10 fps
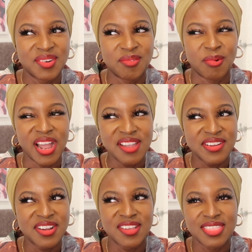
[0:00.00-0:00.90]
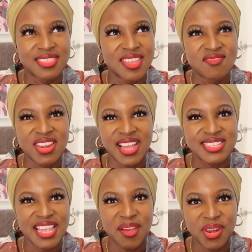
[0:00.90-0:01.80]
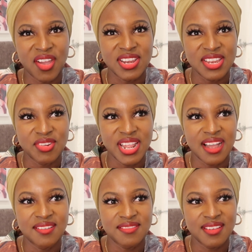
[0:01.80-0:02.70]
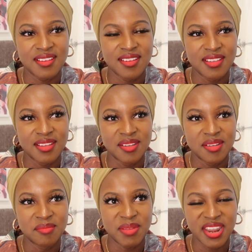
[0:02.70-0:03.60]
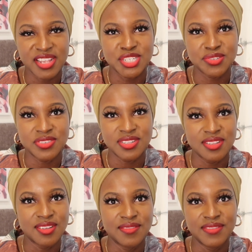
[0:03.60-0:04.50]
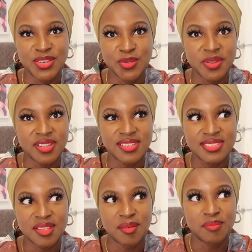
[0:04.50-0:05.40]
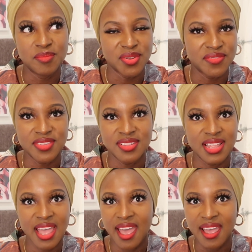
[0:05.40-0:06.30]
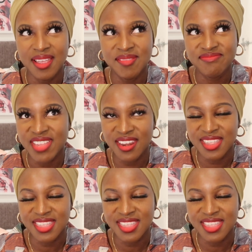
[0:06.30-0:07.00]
why have I got thin relaxed hair when I could literally have my natural voluminous beautiful hair kind of